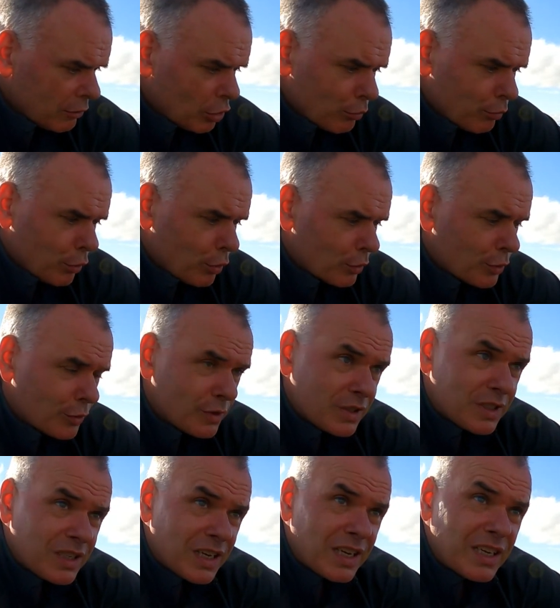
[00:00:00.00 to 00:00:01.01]
Little box
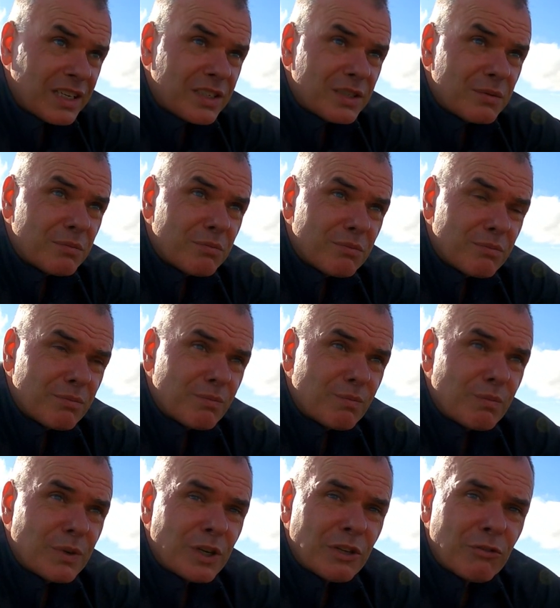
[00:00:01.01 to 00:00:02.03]
on the side
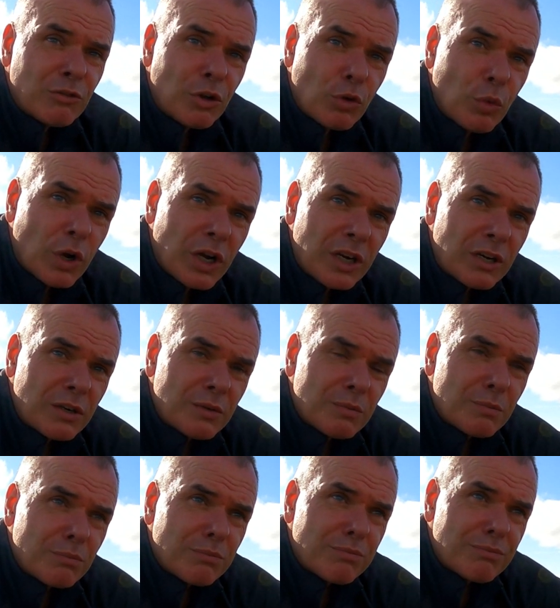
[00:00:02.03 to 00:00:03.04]
and a long wire
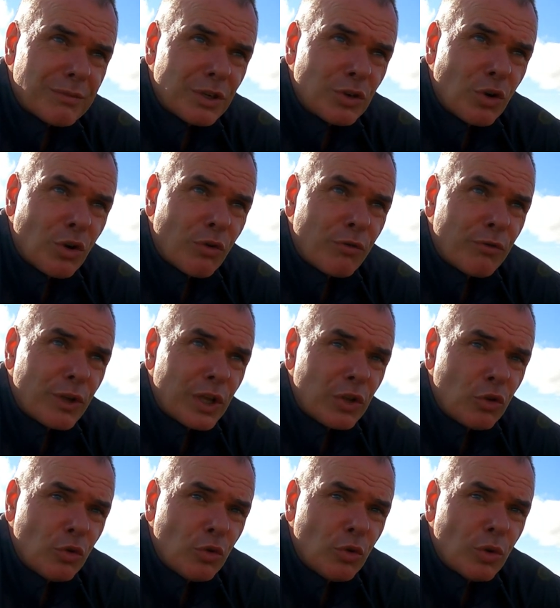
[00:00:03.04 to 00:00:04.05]
and off
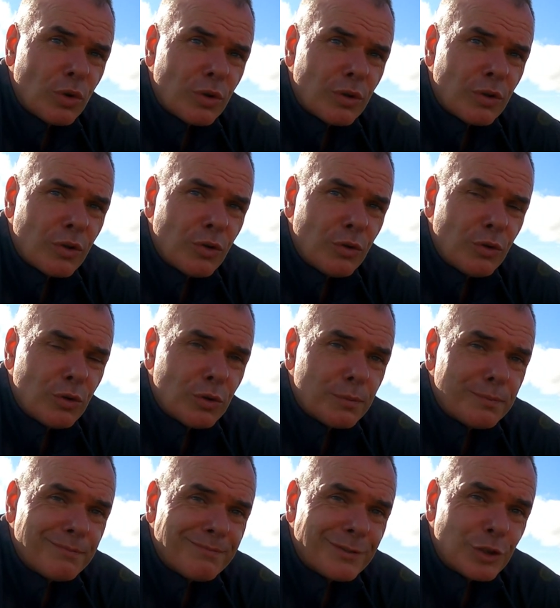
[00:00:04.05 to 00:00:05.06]
you go.
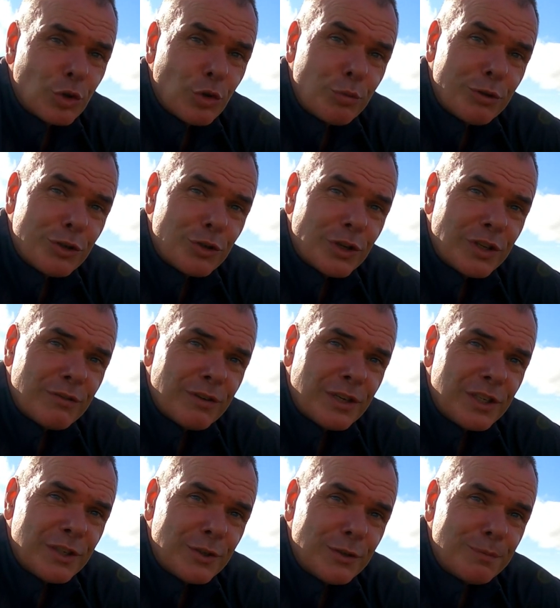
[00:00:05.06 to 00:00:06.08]
So I hope you enjoyed the
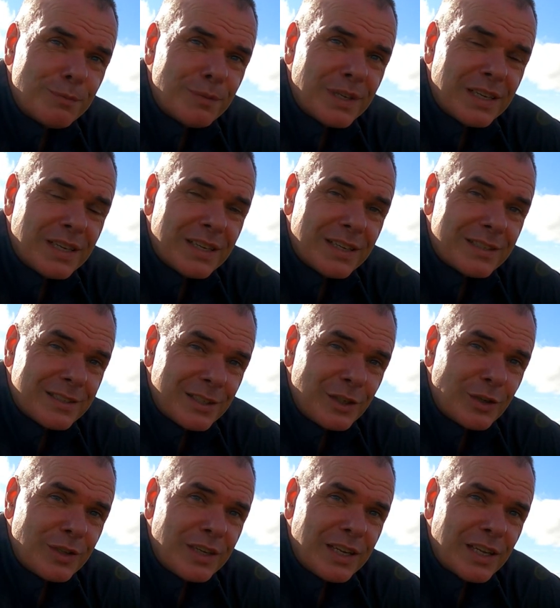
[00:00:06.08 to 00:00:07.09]
video.
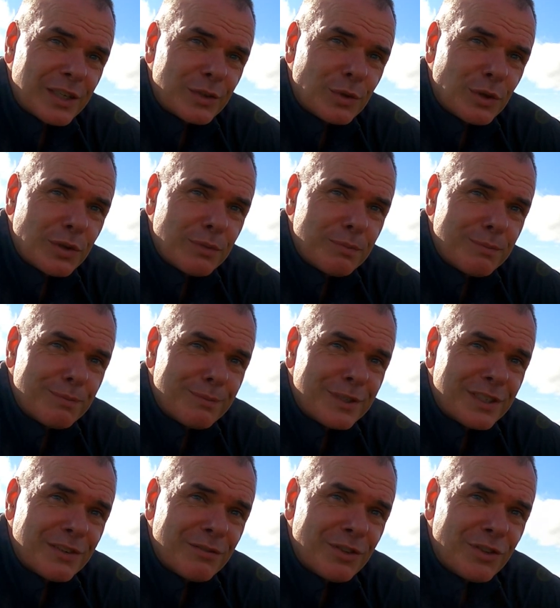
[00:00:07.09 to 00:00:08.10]
See you on the next one.
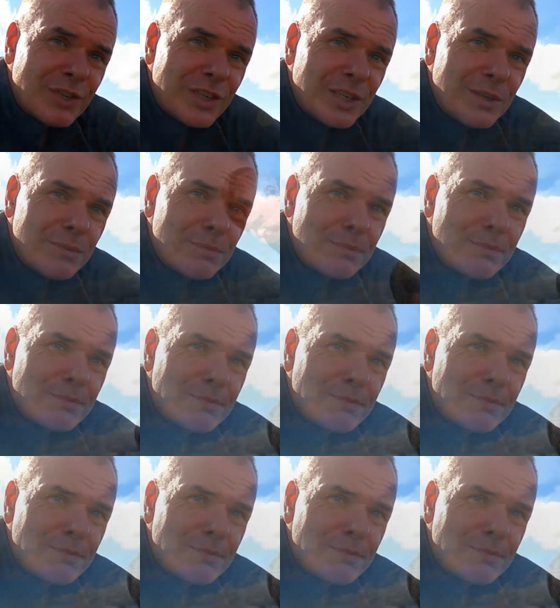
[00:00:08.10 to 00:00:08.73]
7-3.